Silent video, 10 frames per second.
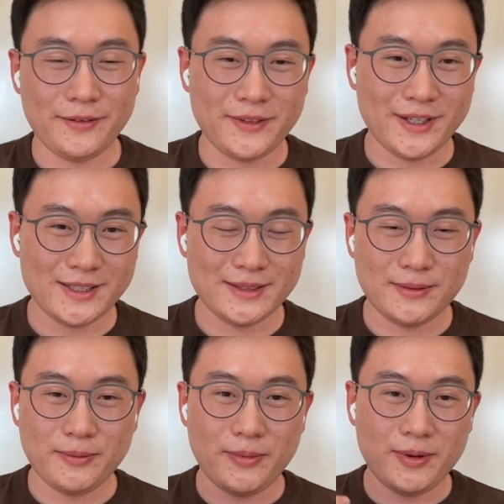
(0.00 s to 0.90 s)
If
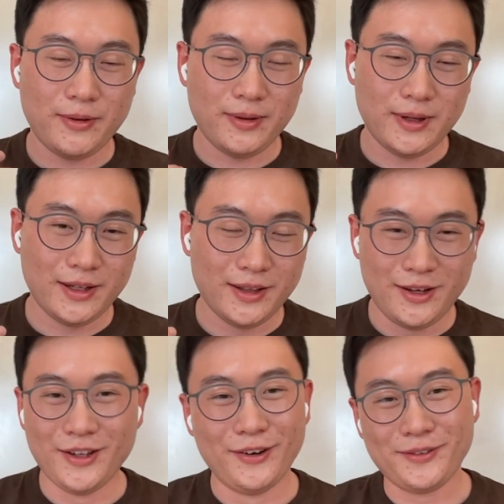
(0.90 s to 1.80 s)
there's
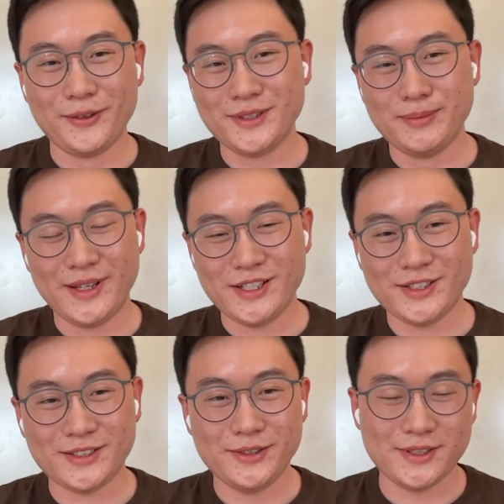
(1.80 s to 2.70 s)
a lot of those
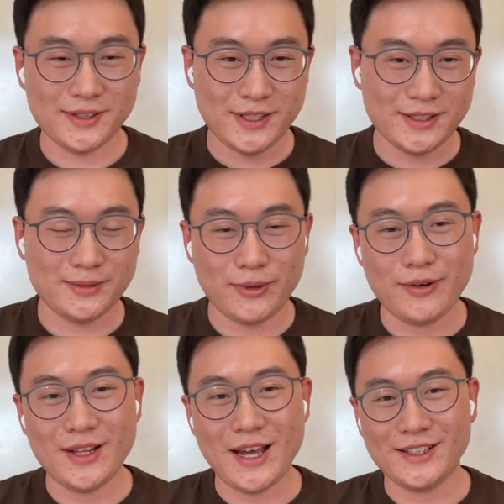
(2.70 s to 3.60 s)
malicious users, it's
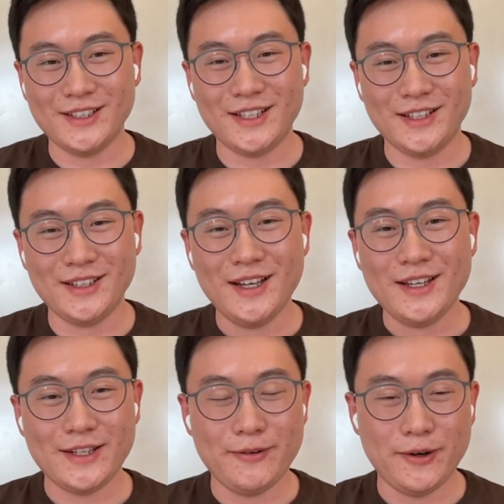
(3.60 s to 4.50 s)
very likely that
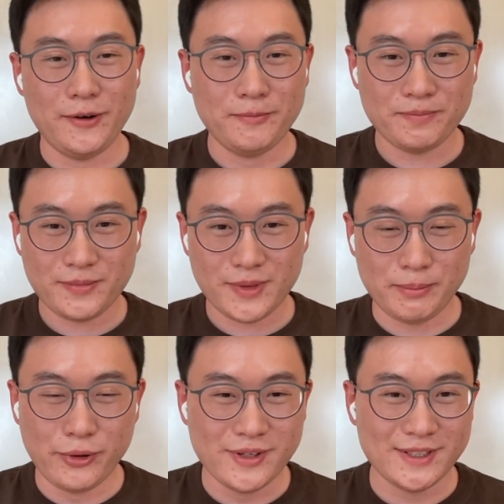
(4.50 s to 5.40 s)
they will
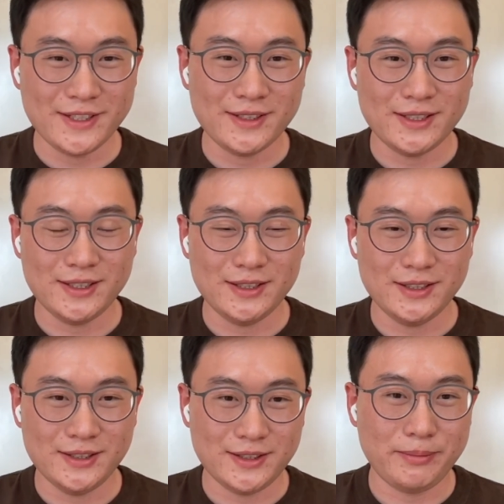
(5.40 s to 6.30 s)
point in
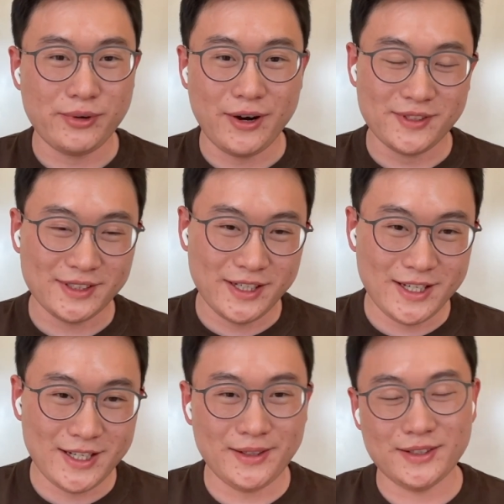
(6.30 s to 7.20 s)
the preference
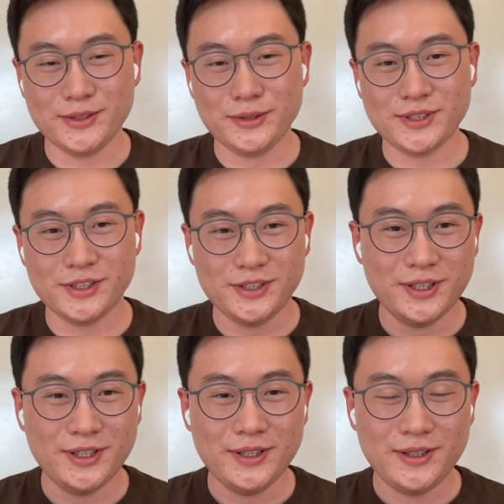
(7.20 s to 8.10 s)
data, the
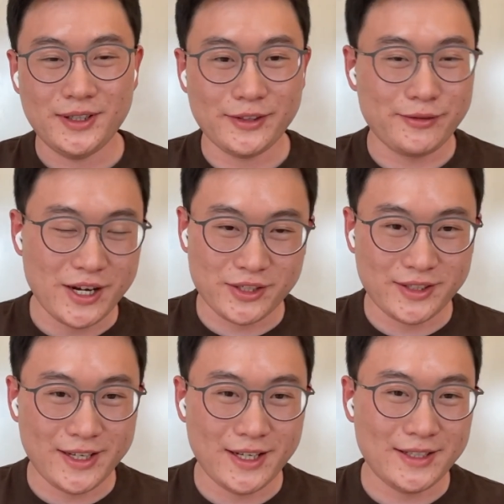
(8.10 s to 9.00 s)
user
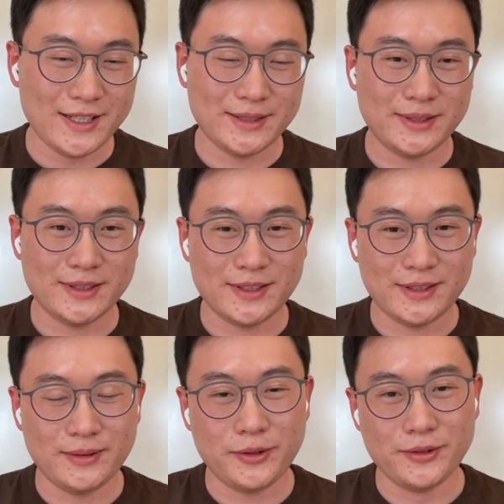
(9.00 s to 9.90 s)
interaction data that's
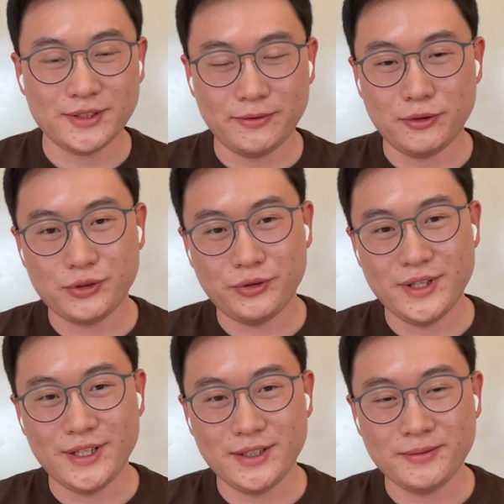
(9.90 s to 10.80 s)
used
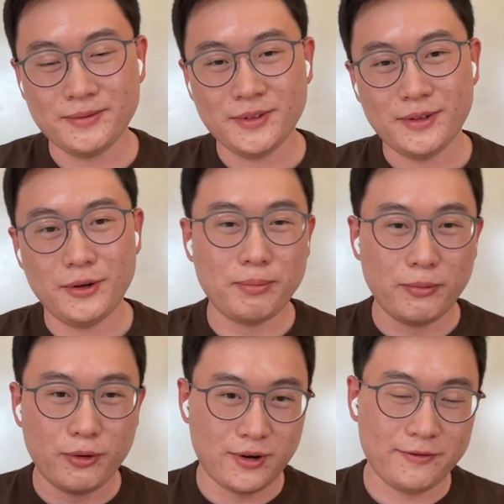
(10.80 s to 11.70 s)
for training
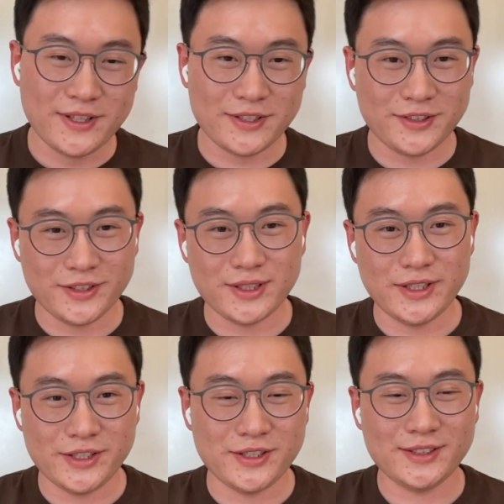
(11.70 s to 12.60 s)
or
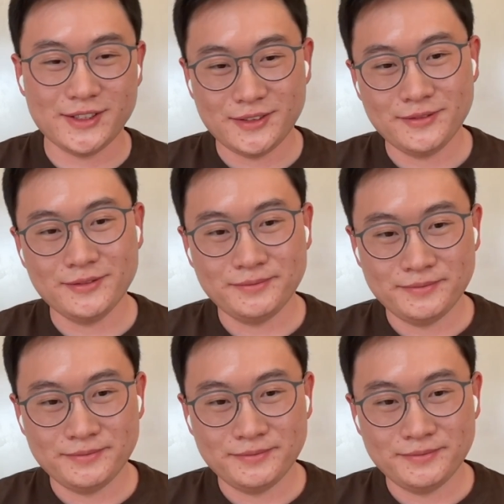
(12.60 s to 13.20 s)
fine-tuning the agents.